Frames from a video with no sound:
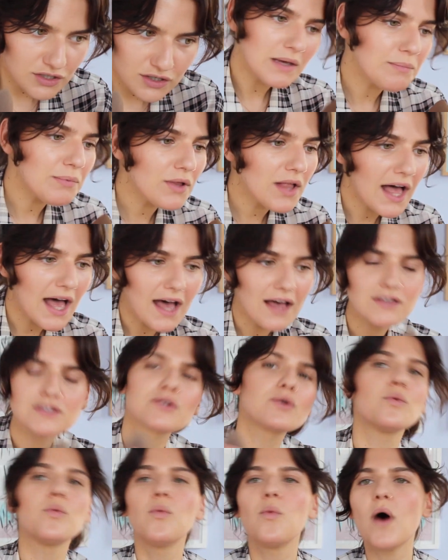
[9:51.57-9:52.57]
People
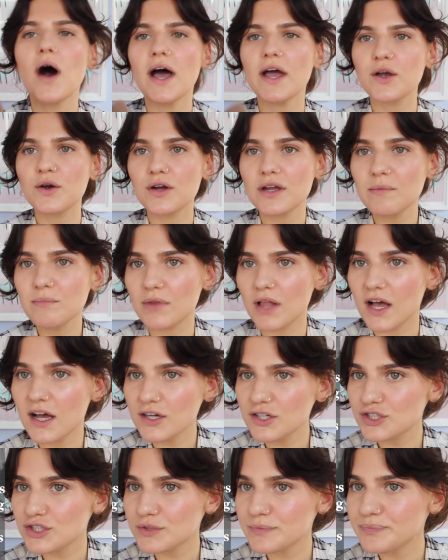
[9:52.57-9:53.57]
ask, why cream
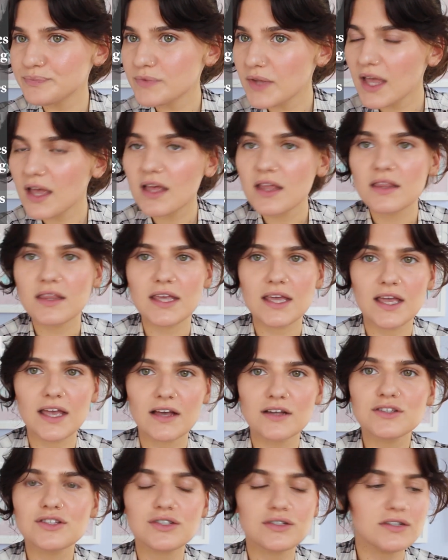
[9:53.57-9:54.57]
blush? The
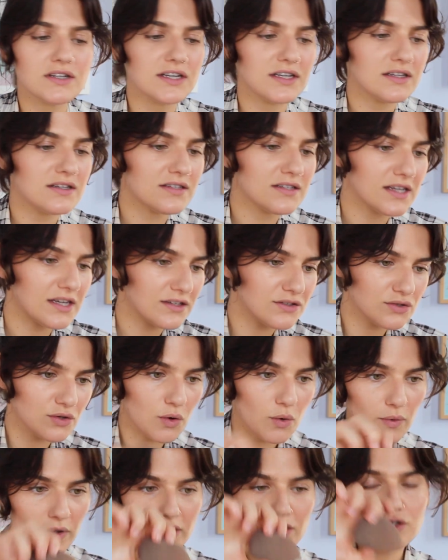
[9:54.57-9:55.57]
answer is it's
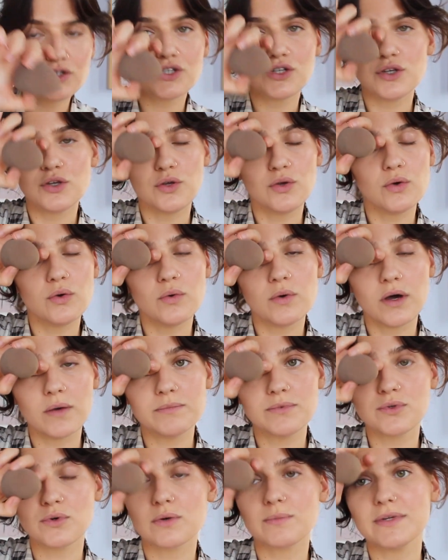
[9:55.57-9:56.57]
going to
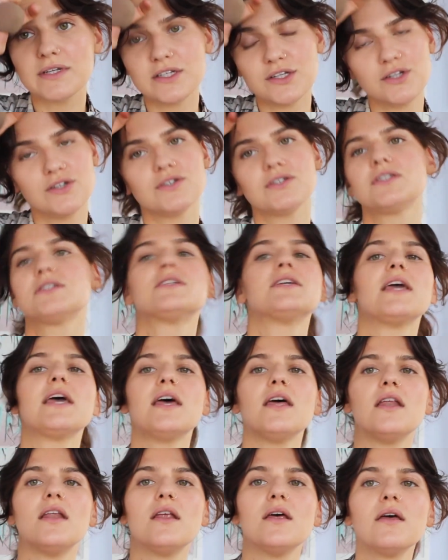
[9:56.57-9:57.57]
absorb into your
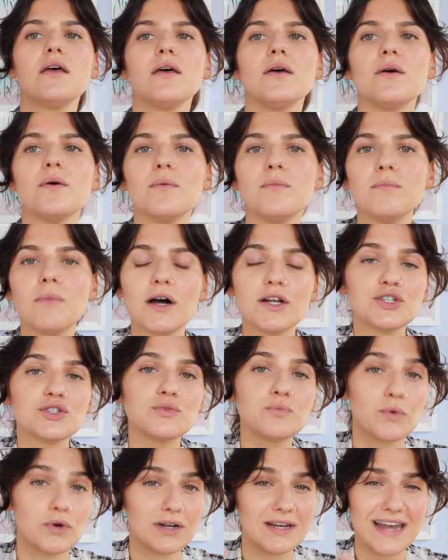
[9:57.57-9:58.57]
skin
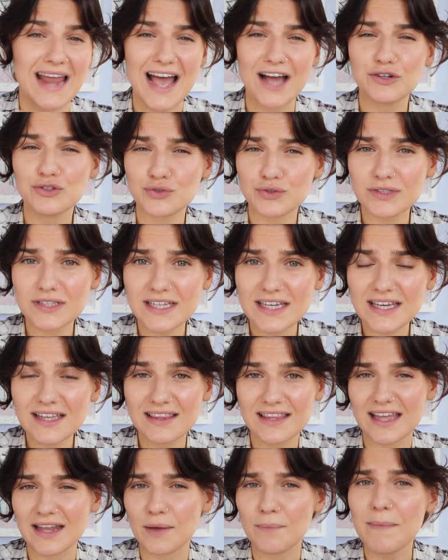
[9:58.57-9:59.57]
much more naturally
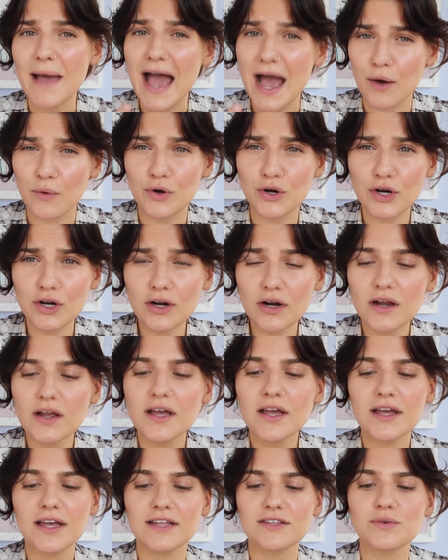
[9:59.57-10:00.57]
than a powder.
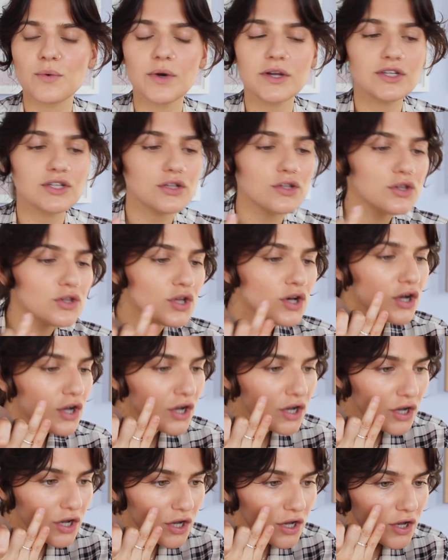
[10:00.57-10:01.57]
It's going to
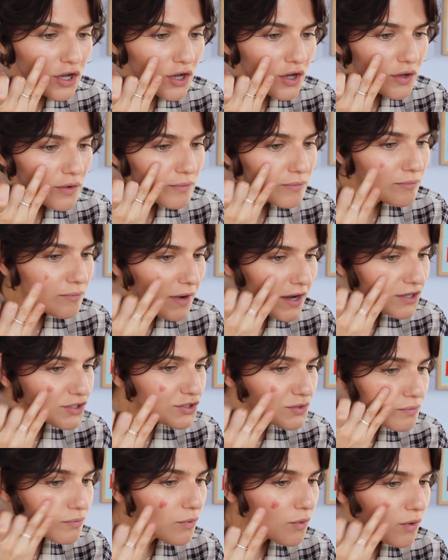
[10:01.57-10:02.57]
look
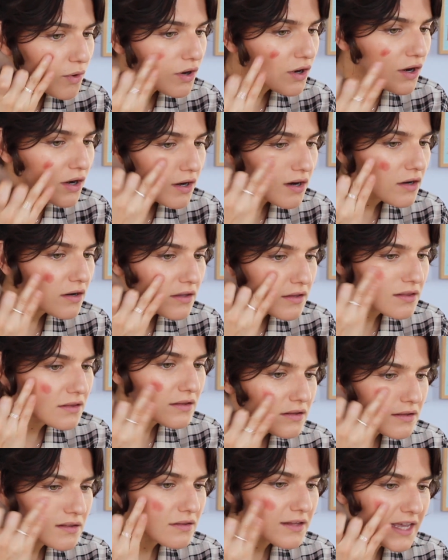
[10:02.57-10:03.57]
much more
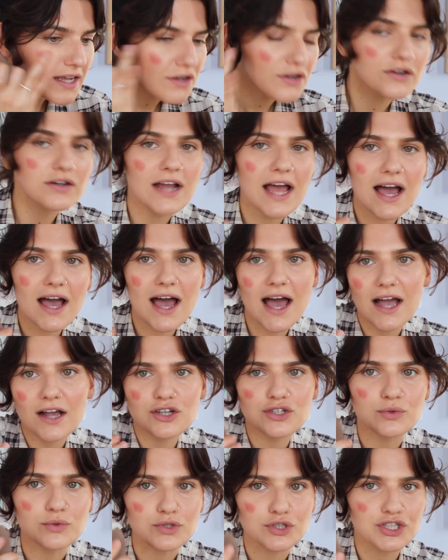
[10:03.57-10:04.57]
like your
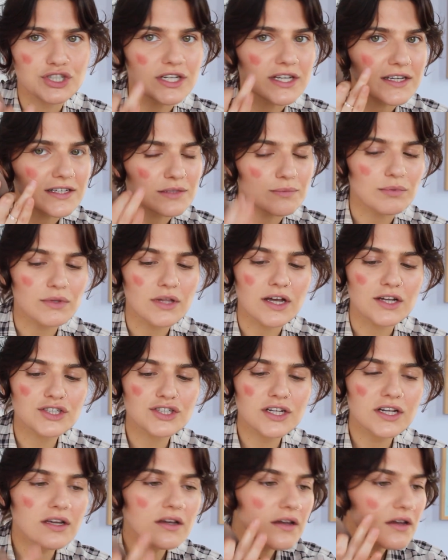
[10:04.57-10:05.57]
actual cheek is
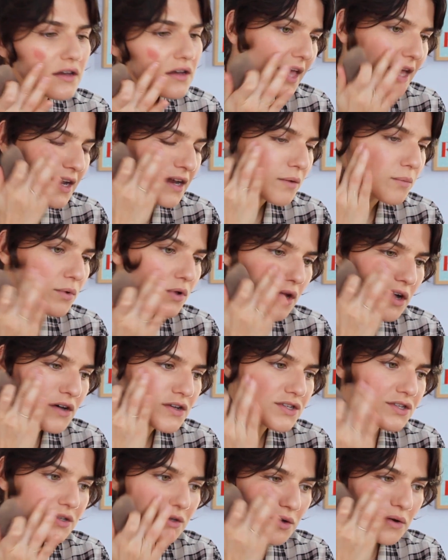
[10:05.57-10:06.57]
blushing. And it will
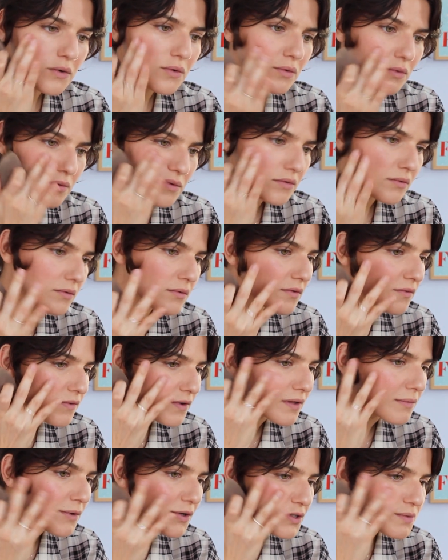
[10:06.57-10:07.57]
also,
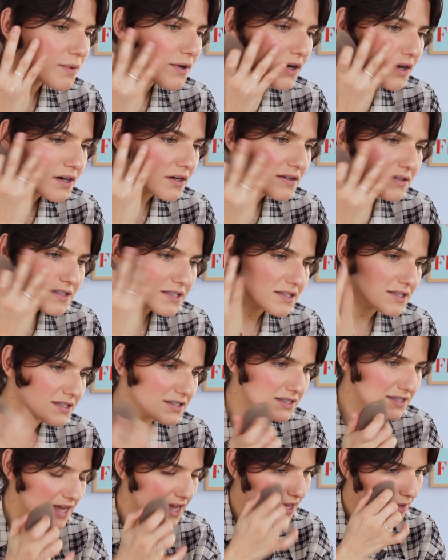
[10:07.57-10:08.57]
for the most part,
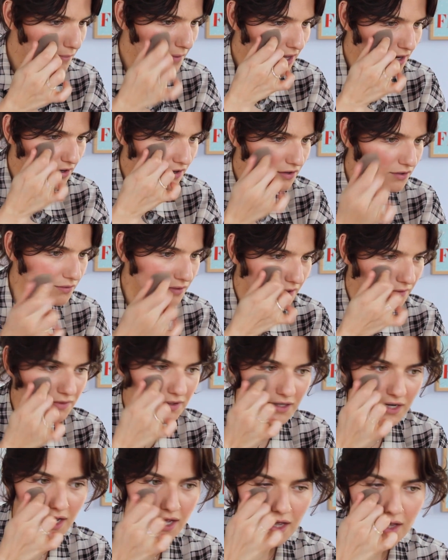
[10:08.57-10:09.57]
stay better throughout
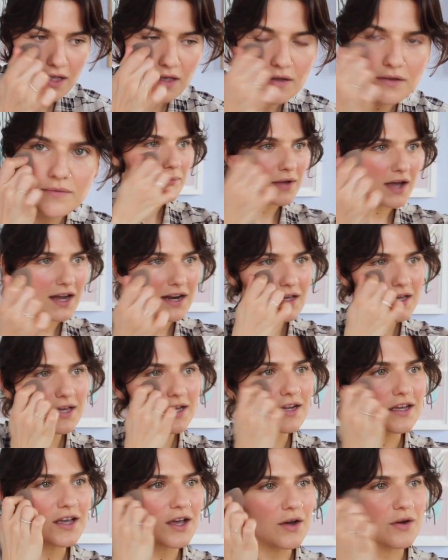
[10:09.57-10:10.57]
the day. I'm kind of
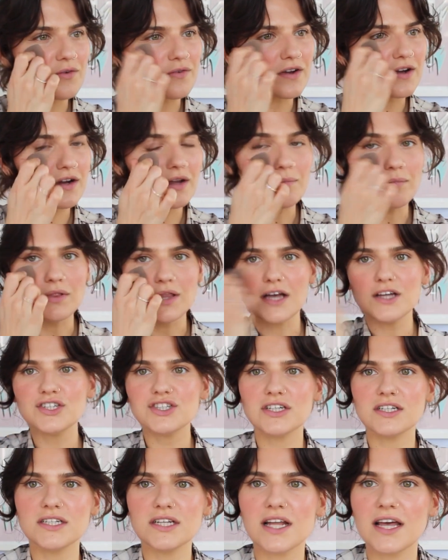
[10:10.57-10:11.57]
gonna go very
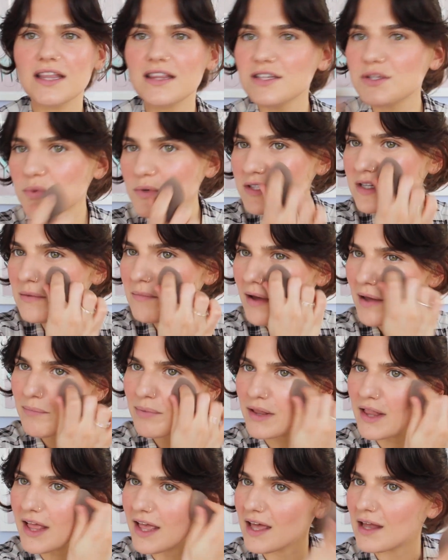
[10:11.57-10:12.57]
blushy today. This wasn't my
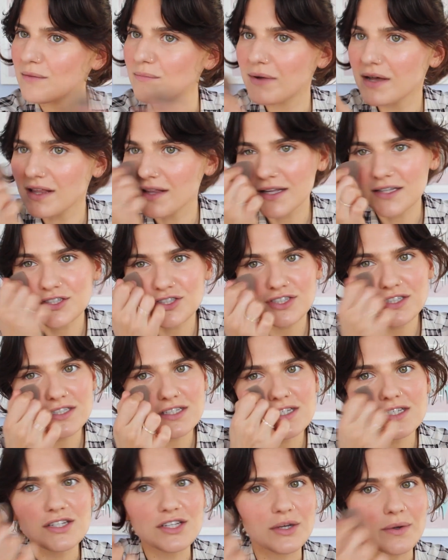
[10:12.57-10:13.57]
plan, but let's
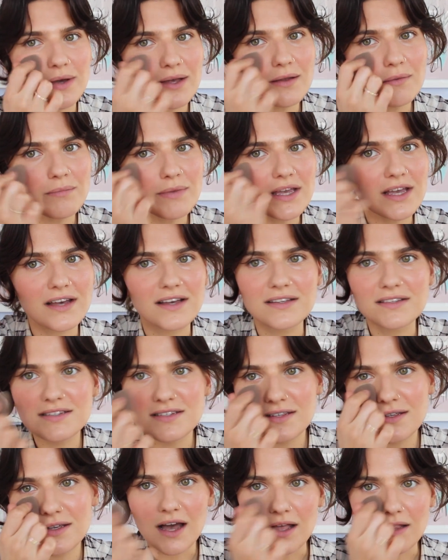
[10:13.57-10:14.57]
just do it
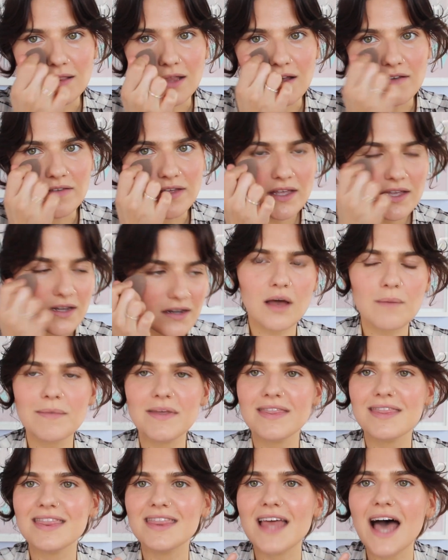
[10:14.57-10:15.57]
because I love it. I
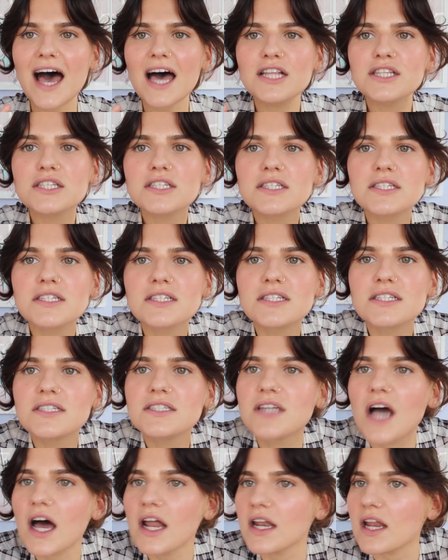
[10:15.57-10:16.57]
mean, that's
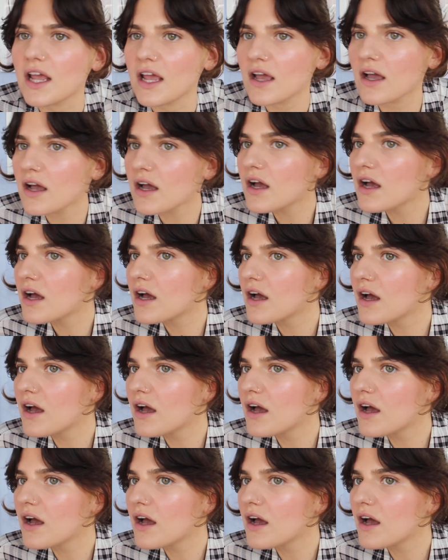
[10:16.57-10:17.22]
stunning.